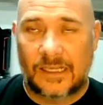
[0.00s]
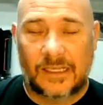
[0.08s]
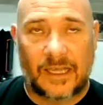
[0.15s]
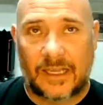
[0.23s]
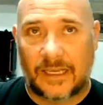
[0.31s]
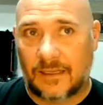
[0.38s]

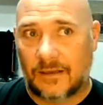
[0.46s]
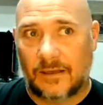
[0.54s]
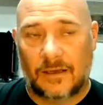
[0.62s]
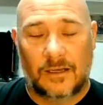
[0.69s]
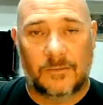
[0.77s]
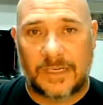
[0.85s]
like,
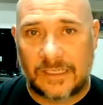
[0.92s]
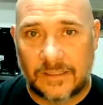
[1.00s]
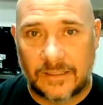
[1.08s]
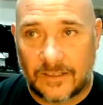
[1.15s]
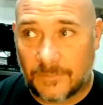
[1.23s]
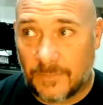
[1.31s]
oh my
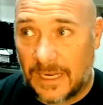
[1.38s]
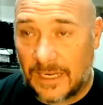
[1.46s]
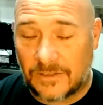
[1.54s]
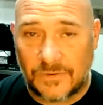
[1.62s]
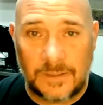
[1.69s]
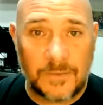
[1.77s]
goodness, make
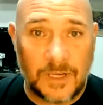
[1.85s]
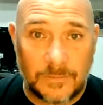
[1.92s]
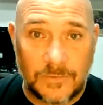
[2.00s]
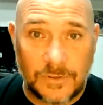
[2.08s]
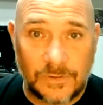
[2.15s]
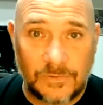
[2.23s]
a dream
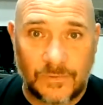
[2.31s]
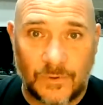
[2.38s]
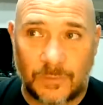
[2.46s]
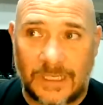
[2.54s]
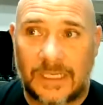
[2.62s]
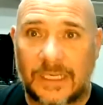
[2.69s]
come true for
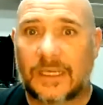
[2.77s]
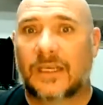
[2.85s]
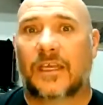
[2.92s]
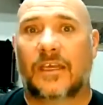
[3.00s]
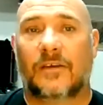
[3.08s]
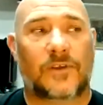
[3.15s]
me.
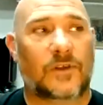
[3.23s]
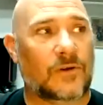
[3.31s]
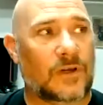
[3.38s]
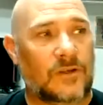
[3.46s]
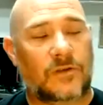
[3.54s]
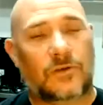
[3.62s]
If you're
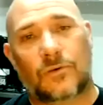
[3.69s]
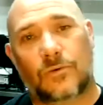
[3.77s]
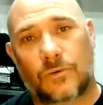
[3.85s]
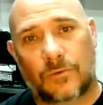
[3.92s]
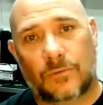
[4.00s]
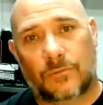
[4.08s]
a
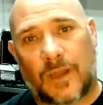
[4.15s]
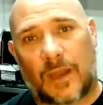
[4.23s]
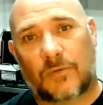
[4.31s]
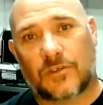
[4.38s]
new power